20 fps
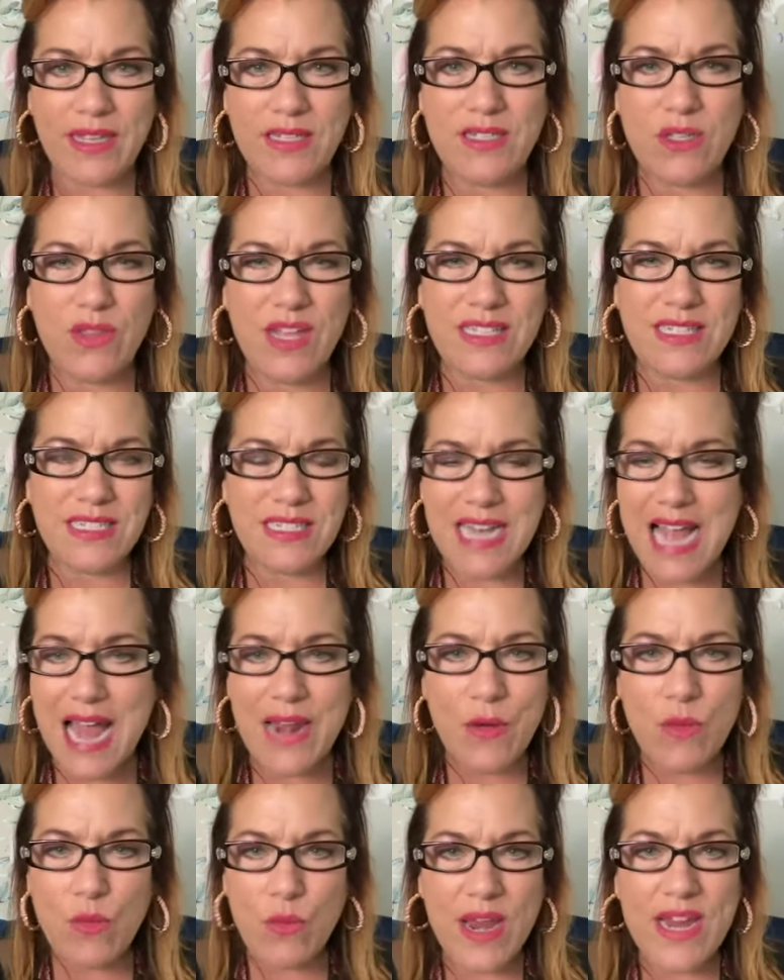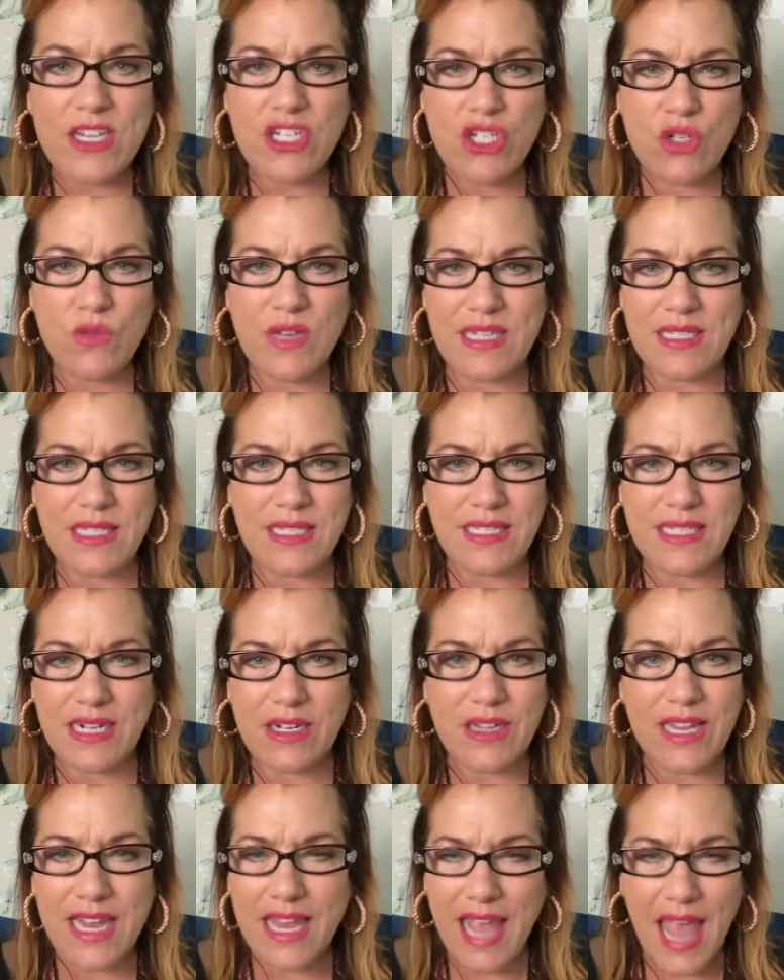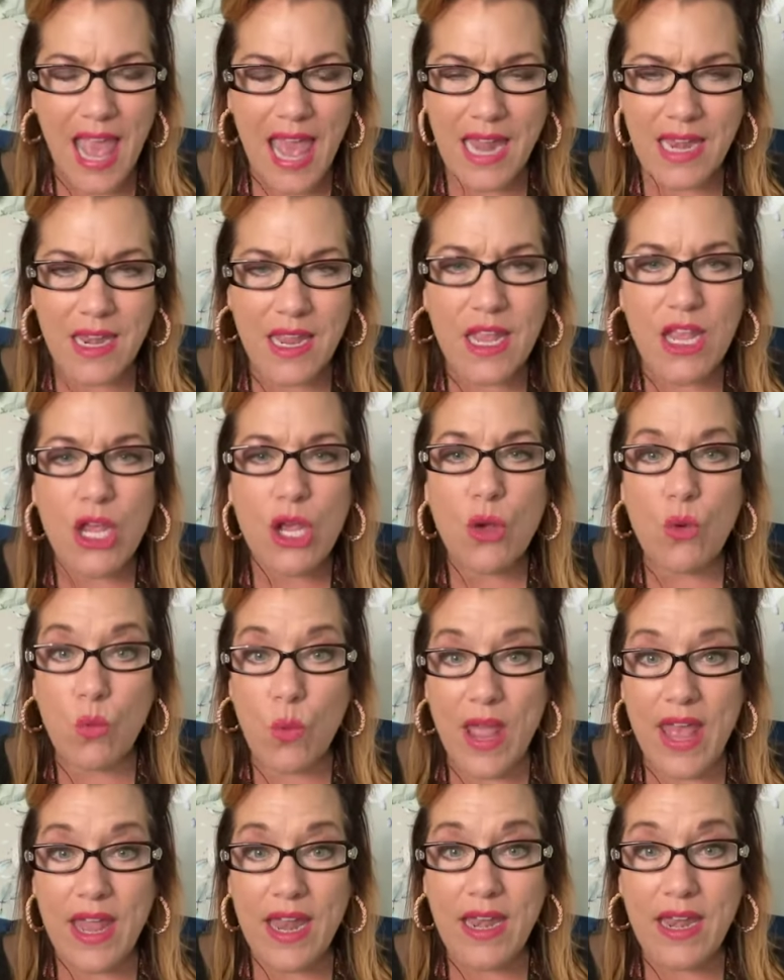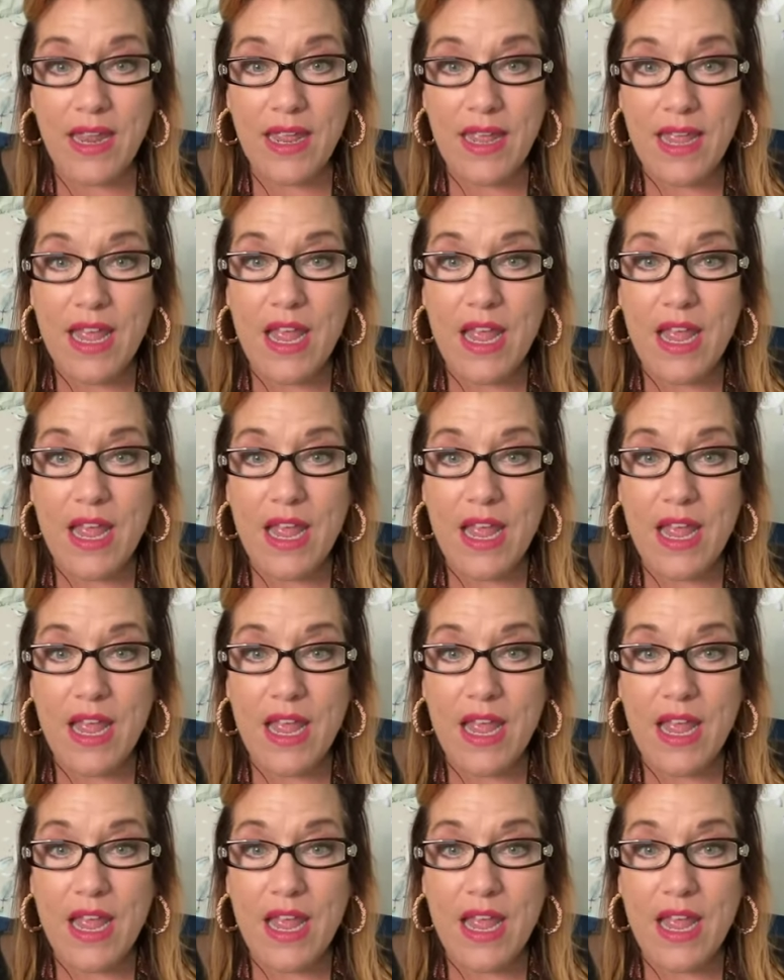So that's not a race you necessarily can win,